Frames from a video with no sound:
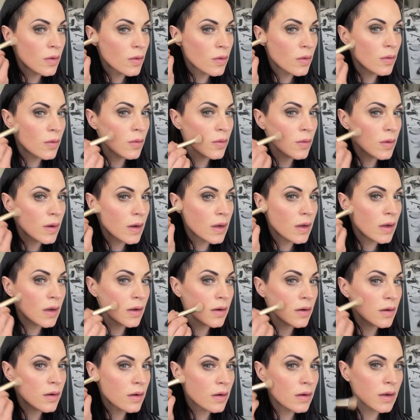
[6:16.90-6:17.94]
right
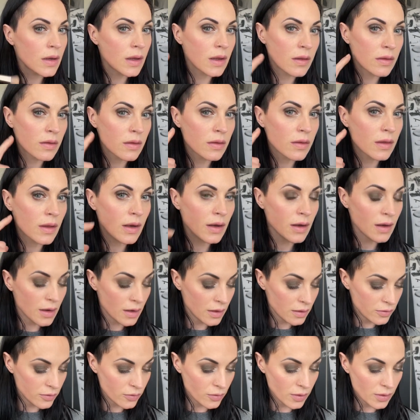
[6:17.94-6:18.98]
underneath that
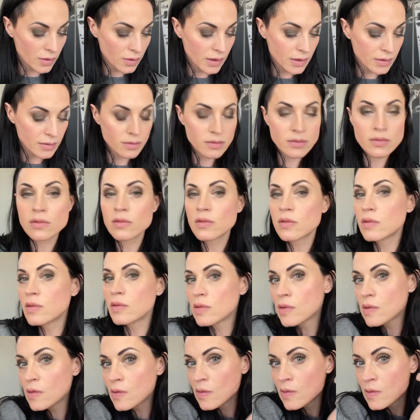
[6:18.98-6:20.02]
contour line.
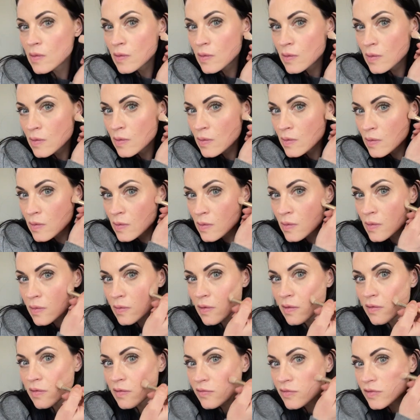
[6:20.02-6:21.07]

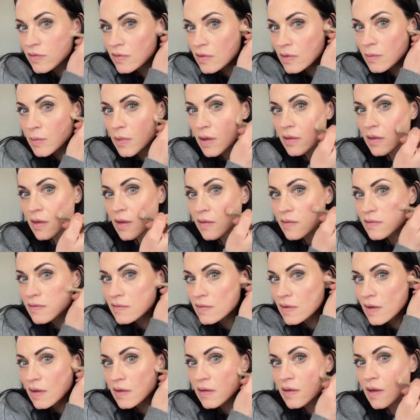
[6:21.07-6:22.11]
This is just going to make that
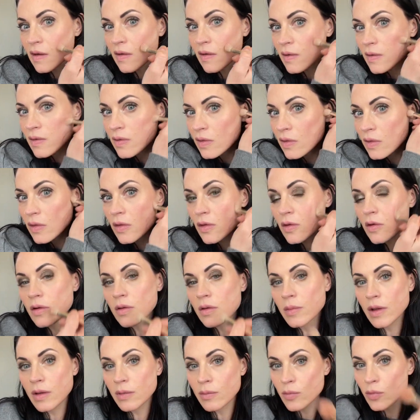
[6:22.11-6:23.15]
stand out a little
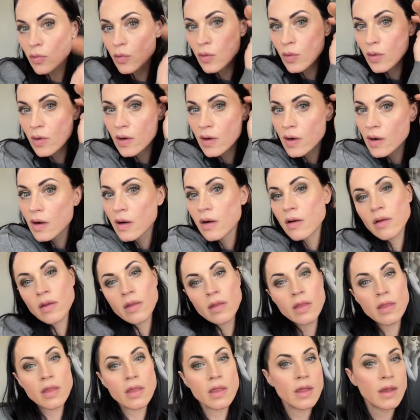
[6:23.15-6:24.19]
bit more
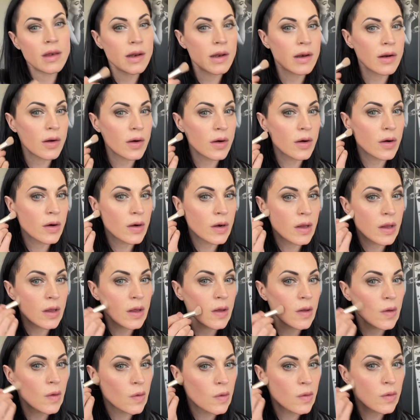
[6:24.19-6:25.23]
than it already
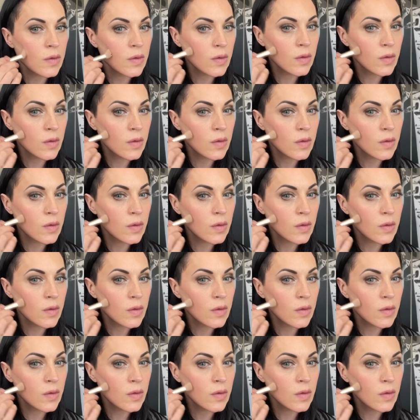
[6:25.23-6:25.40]
is.